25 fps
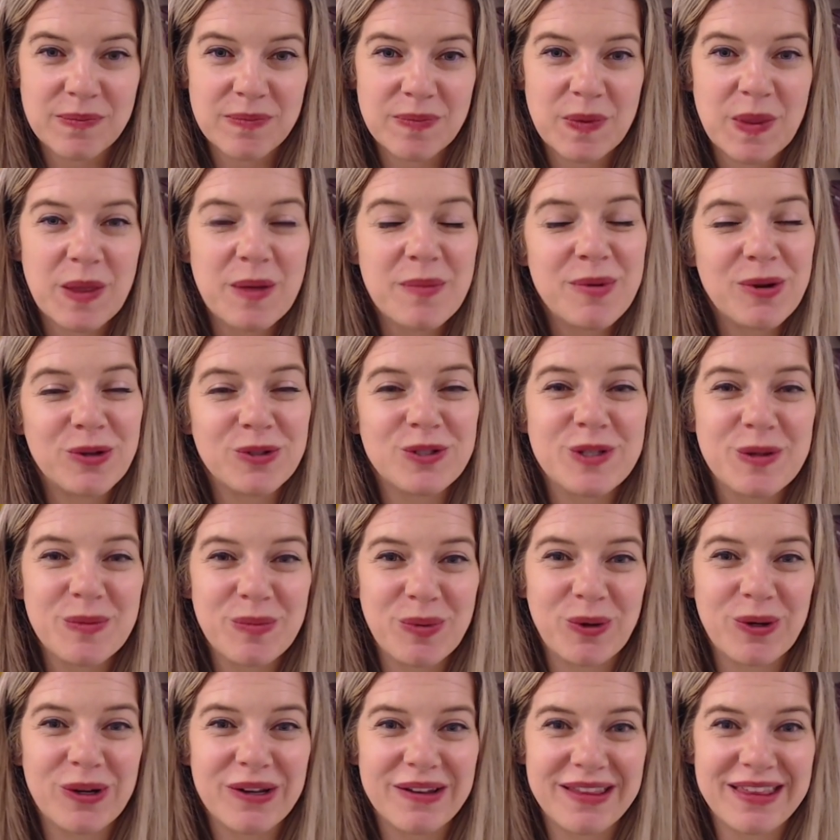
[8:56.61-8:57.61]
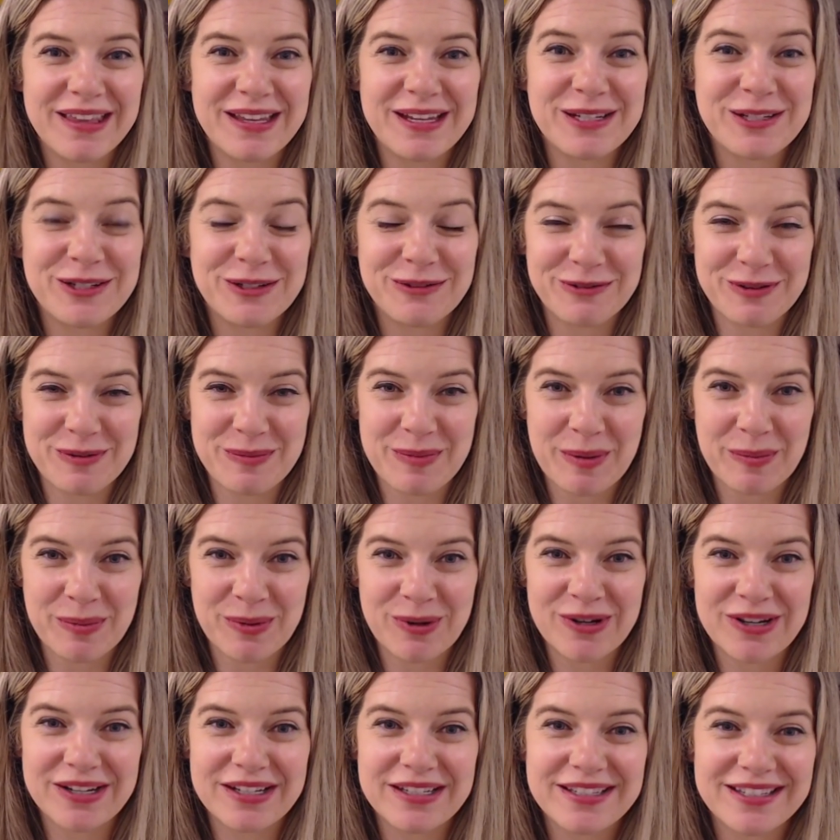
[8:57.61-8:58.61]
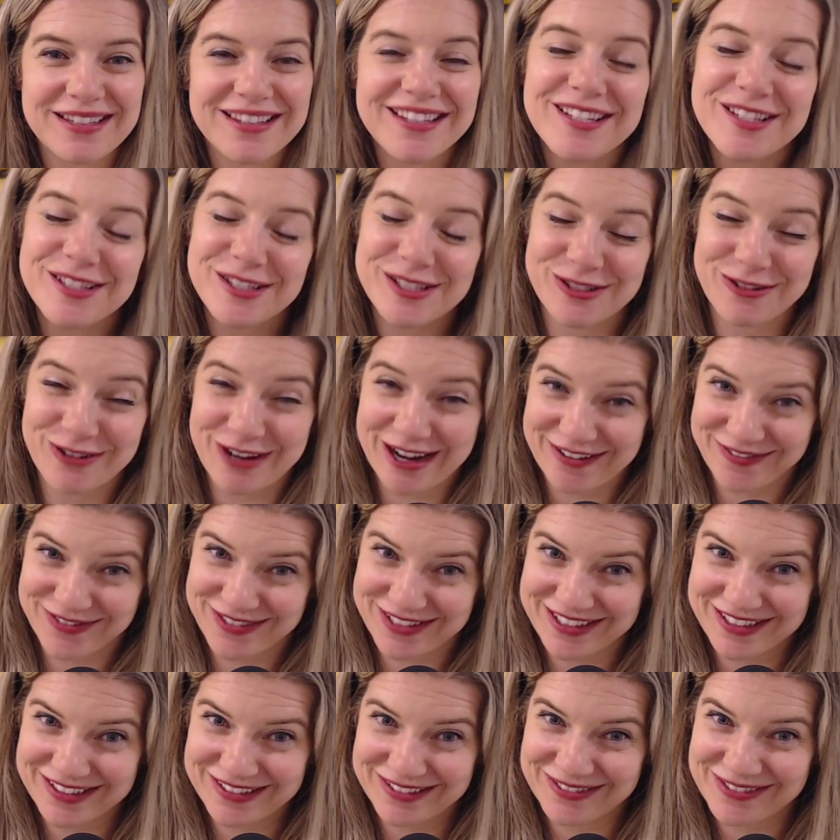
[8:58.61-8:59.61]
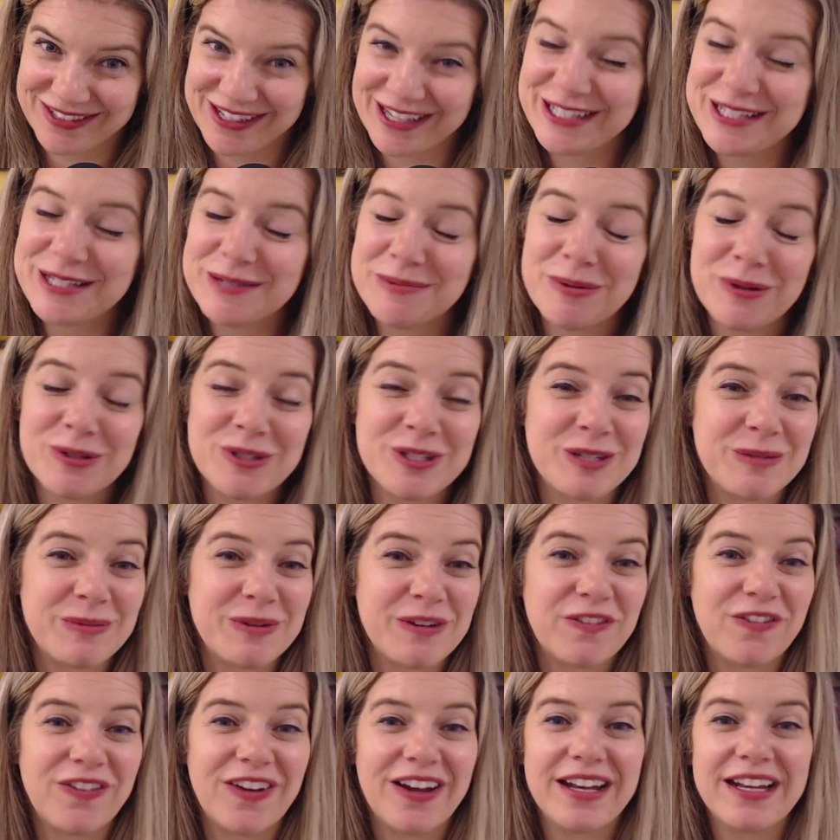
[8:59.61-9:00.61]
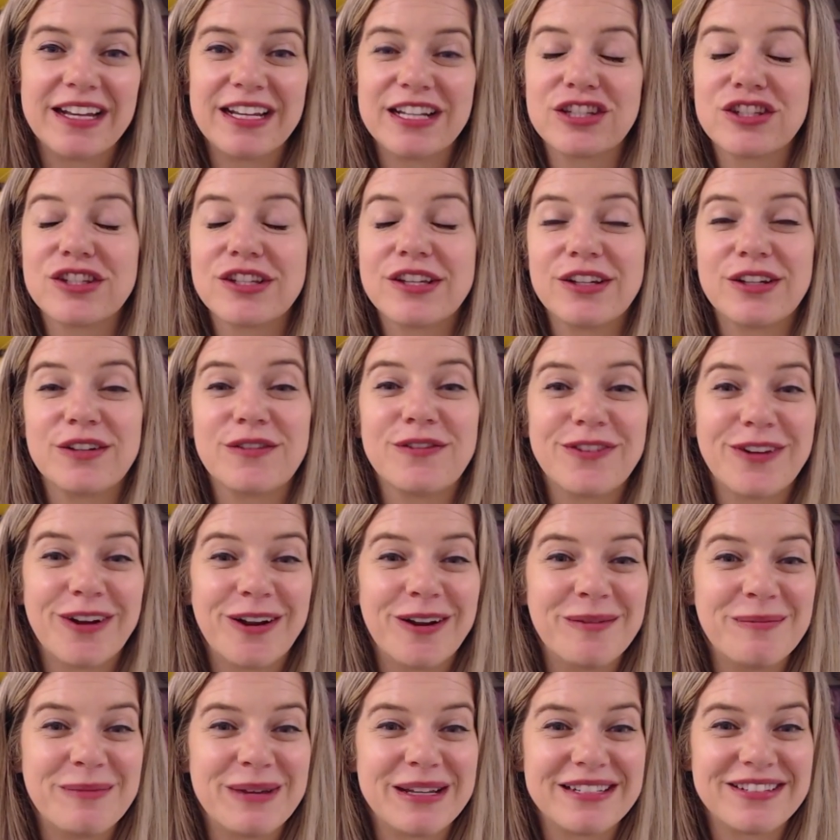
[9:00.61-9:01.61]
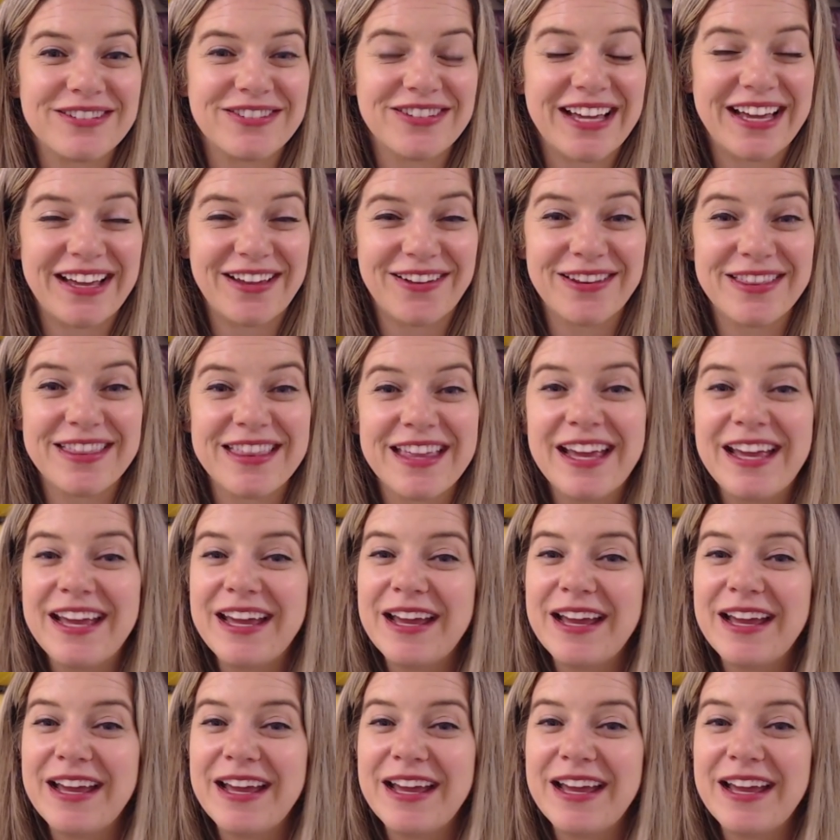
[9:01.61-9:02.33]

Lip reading: The most important thing to remember is this is crafting. It's supposed to be fun. It's good for our mental health.